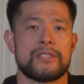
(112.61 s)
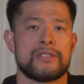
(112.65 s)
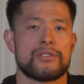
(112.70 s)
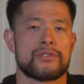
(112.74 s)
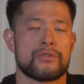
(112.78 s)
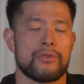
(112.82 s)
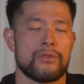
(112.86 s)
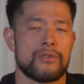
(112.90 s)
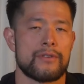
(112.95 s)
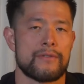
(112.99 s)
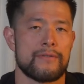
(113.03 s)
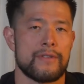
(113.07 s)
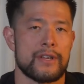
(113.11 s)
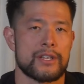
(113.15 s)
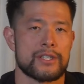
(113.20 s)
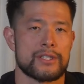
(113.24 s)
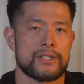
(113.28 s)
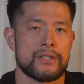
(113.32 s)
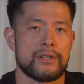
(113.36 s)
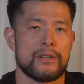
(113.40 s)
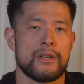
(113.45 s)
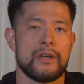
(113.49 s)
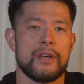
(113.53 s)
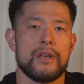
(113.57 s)
in shoulder
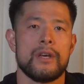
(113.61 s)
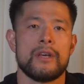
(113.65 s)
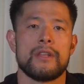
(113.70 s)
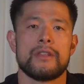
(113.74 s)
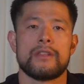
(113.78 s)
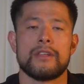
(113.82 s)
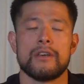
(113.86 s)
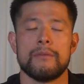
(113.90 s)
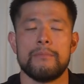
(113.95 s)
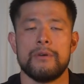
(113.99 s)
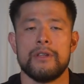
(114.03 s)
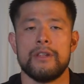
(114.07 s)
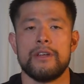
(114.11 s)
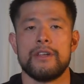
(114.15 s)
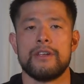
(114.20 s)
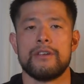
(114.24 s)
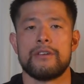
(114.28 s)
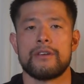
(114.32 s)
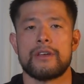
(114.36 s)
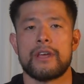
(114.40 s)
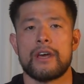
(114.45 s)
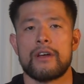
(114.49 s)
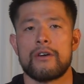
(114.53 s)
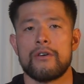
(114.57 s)
flexion, the ability
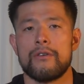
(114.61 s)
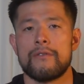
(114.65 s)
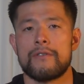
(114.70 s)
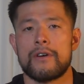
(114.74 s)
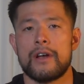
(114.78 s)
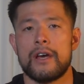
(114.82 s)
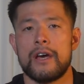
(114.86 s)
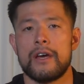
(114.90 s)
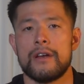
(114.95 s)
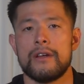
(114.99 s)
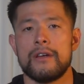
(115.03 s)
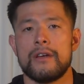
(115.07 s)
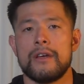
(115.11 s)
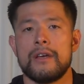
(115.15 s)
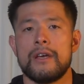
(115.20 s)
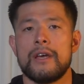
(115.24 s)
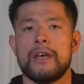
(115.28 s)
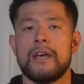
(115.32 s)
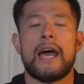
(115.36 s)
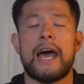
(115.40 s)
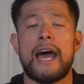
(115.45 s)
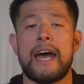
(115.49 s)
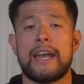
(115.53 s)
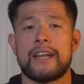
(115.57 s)
to get overhead.
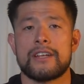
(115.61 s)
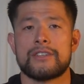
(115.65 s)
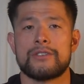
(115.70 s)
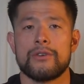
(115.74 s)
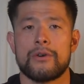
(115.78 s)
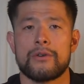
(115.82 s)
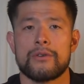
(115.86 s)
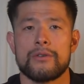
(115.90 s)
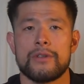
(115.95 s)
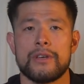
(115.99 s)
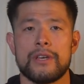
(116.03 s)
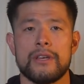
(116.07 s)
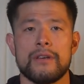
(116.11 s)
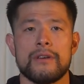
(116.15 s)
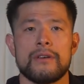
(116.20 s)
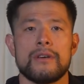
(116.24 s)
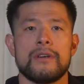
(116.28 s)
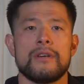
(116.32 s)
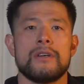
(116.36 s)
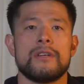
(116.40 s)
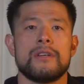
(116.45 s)
Anecdotally,